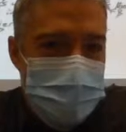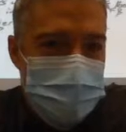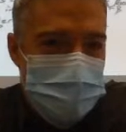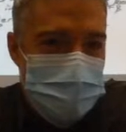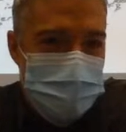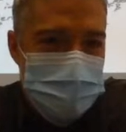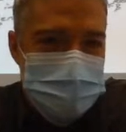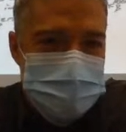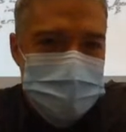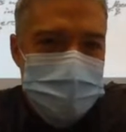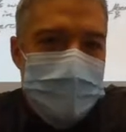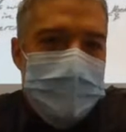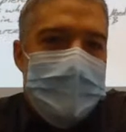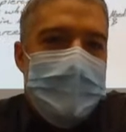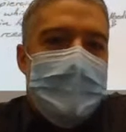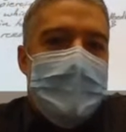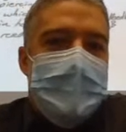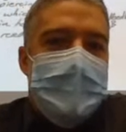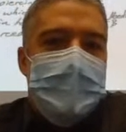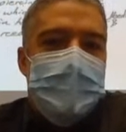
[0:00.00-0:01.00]
papers.
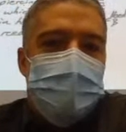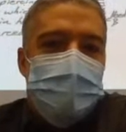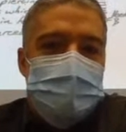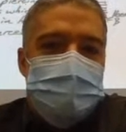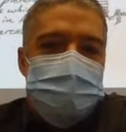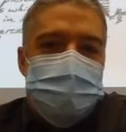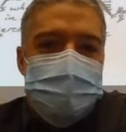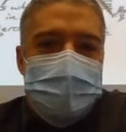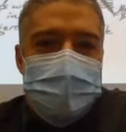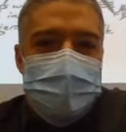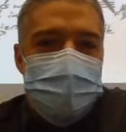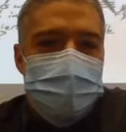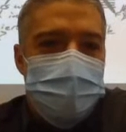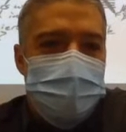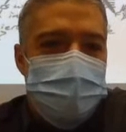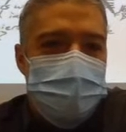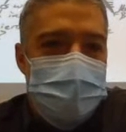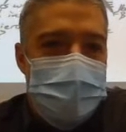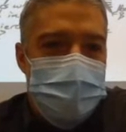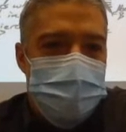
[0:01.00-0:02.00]
Which layer
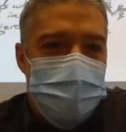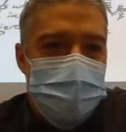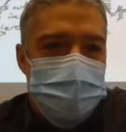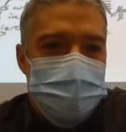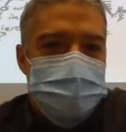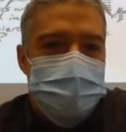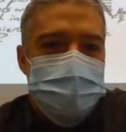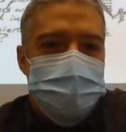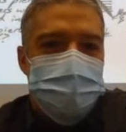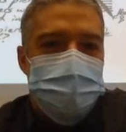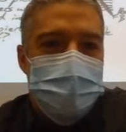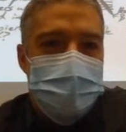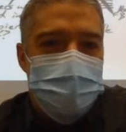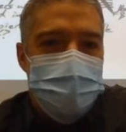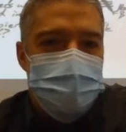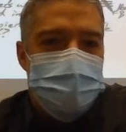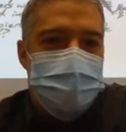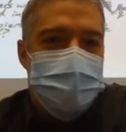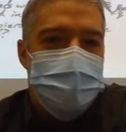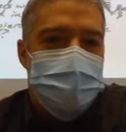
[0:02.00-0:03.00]
of papers is
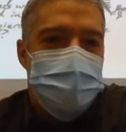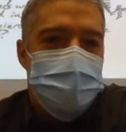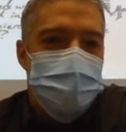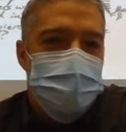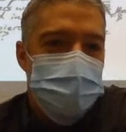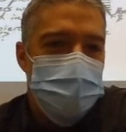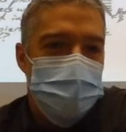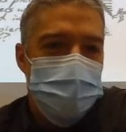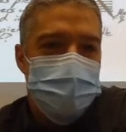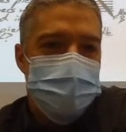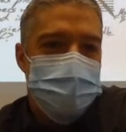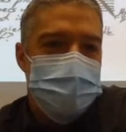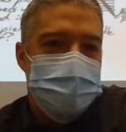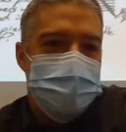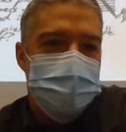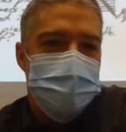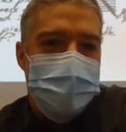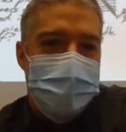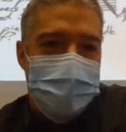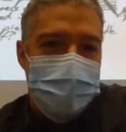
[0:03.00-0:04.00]
barely newer than
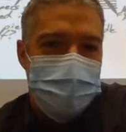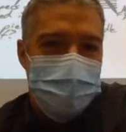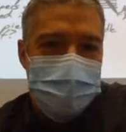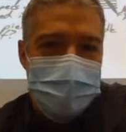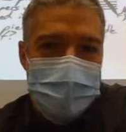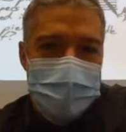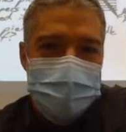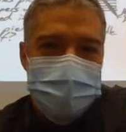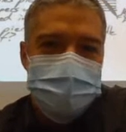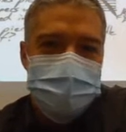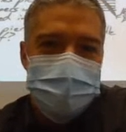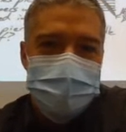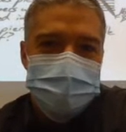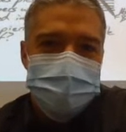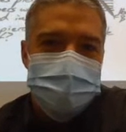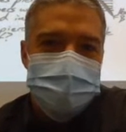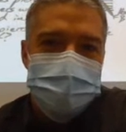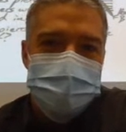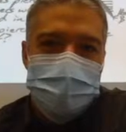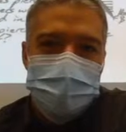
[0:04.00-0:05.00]
the battery acid
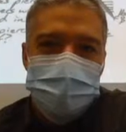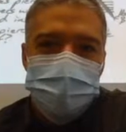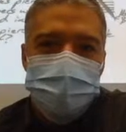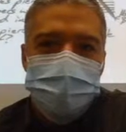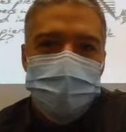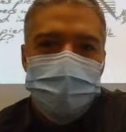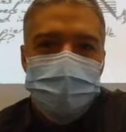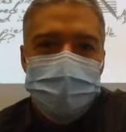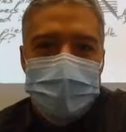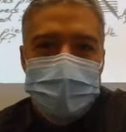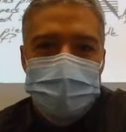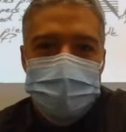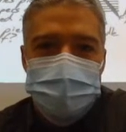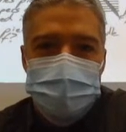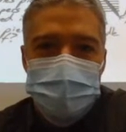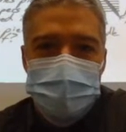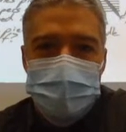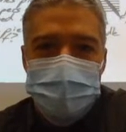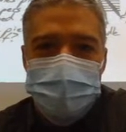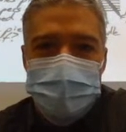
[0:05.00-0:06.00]
incident?
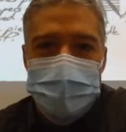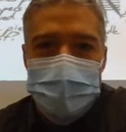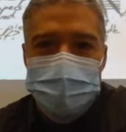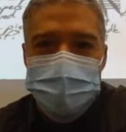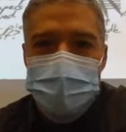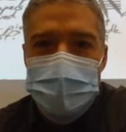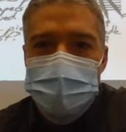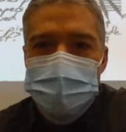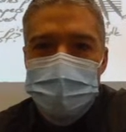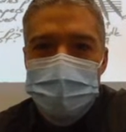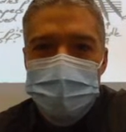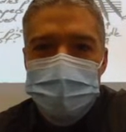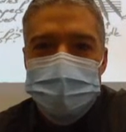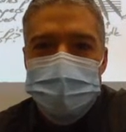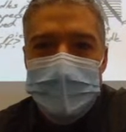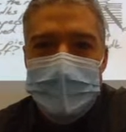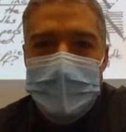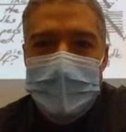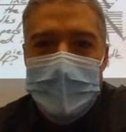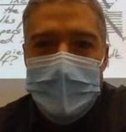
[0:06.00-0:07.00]
So I've got
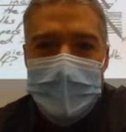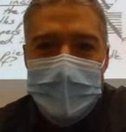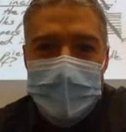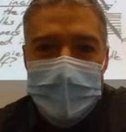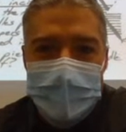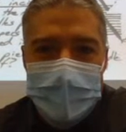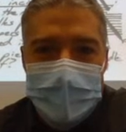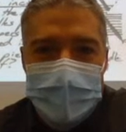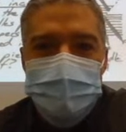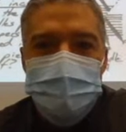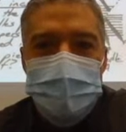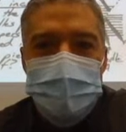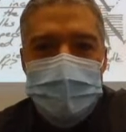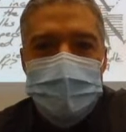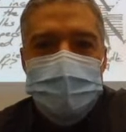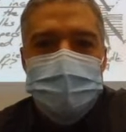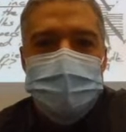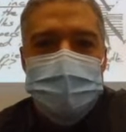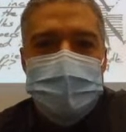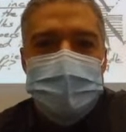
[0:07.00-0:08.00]
papers A,
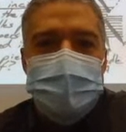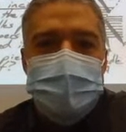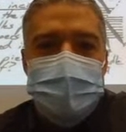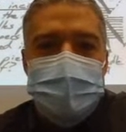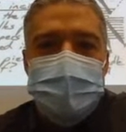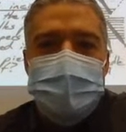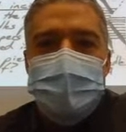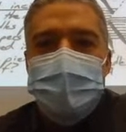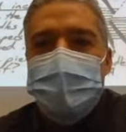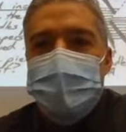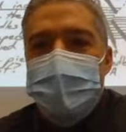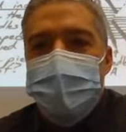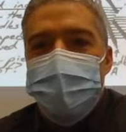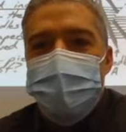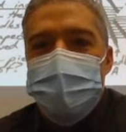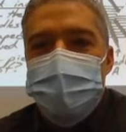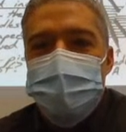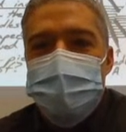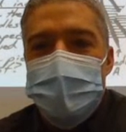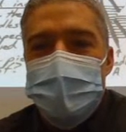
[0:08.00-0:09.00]
B, C, D, E,
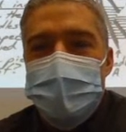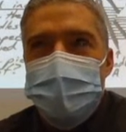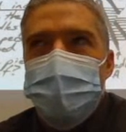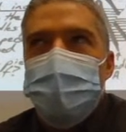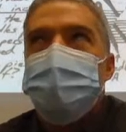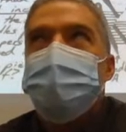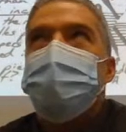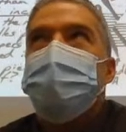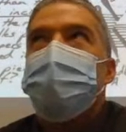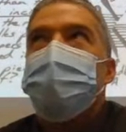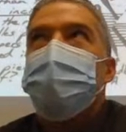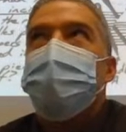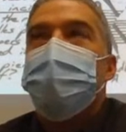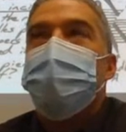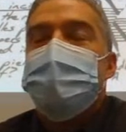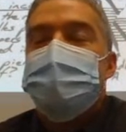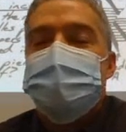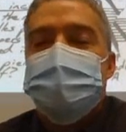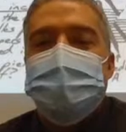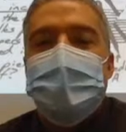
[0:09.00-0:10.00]
F, and G. 1, 2, 3, 4,
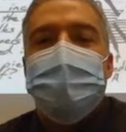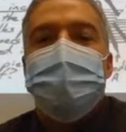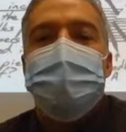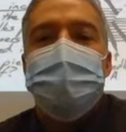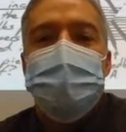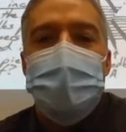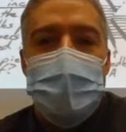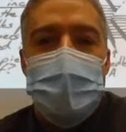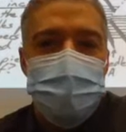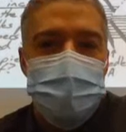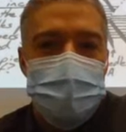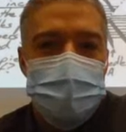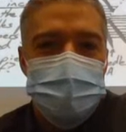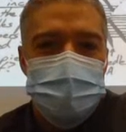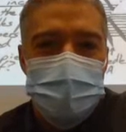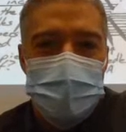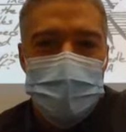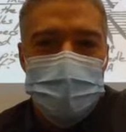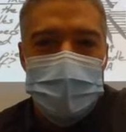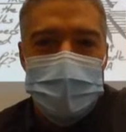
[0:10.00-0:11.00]
7 papers
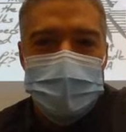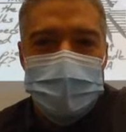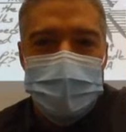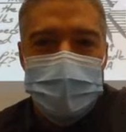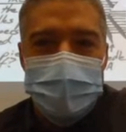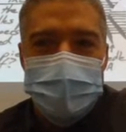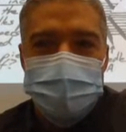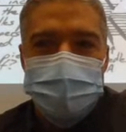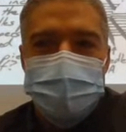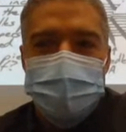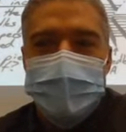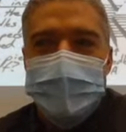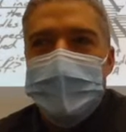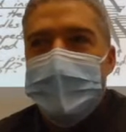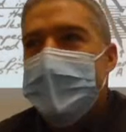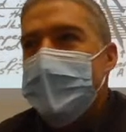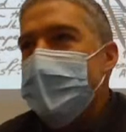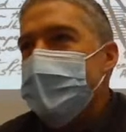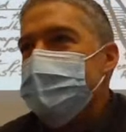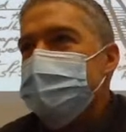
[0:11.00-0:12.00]
were on my desk.
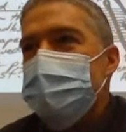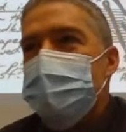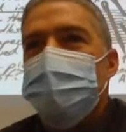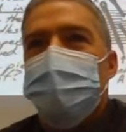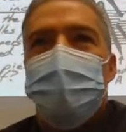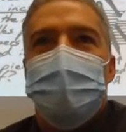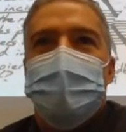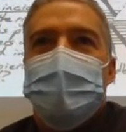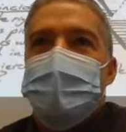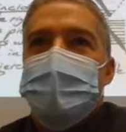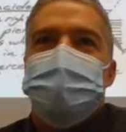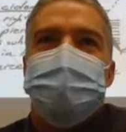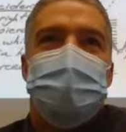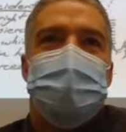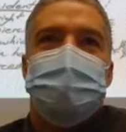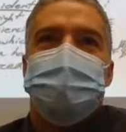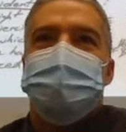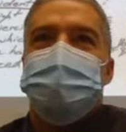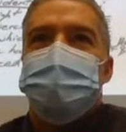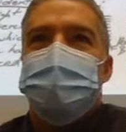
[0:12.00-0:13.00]
At some point, I
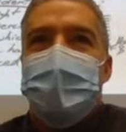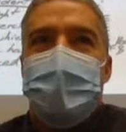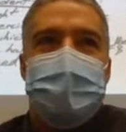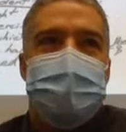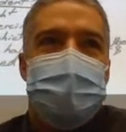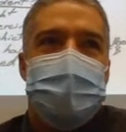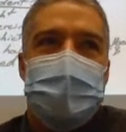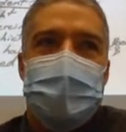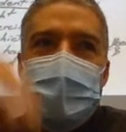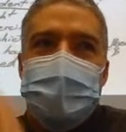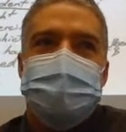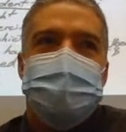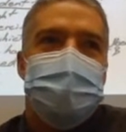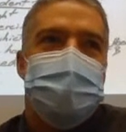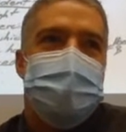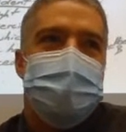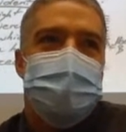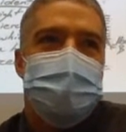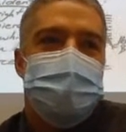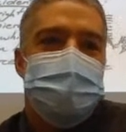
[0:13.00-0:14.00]
spilled some battery acid
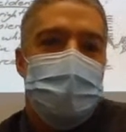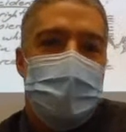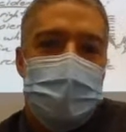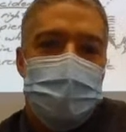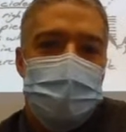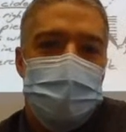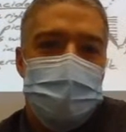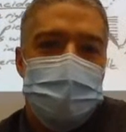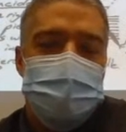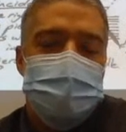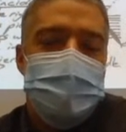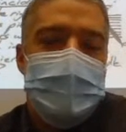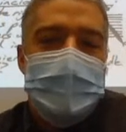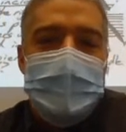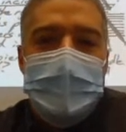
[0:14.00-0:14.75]
on these papers.